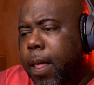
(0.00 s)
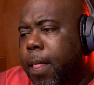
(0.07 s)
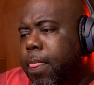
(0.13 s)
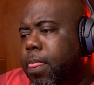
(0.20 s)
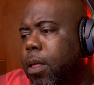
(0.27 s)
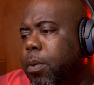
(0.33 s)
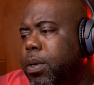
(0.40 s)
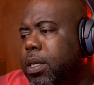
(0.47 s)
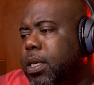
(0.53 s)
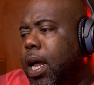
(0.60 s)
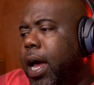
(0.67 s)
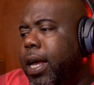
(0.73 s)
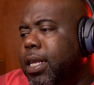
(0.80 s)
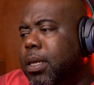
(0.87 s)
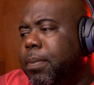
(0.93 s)
No one's
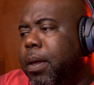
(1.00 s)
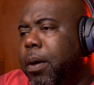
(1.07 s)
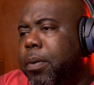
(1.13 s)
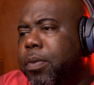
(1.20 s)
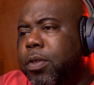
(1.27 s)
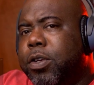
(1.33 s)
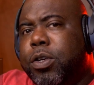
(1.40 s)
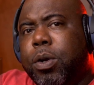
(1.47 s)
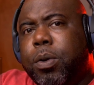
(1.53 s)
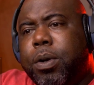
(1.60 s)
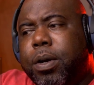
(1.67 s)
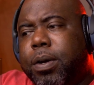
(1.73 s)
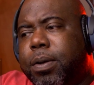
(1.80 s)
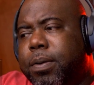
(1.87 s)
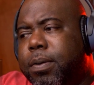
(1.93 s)
dying to play with the
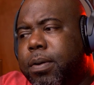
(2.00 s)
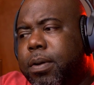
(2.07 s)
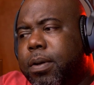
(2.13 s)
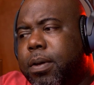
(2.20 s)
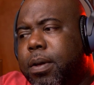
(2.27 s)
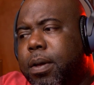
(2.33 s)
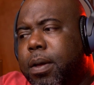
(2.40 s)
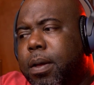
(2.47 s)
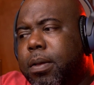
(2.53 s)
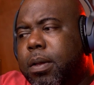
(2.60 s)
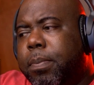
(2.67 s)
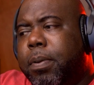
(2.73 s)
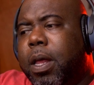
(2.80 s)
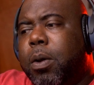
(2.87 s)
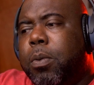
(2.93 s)
Joker. To
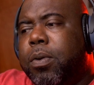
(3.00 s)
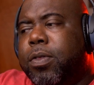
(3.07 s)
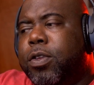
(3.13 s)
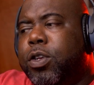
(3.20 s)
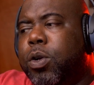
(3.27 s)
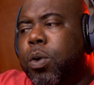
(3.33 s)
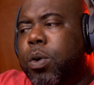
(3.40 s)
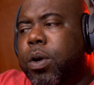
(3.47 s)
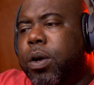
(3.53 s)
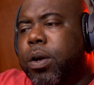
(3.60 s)
play with Joker.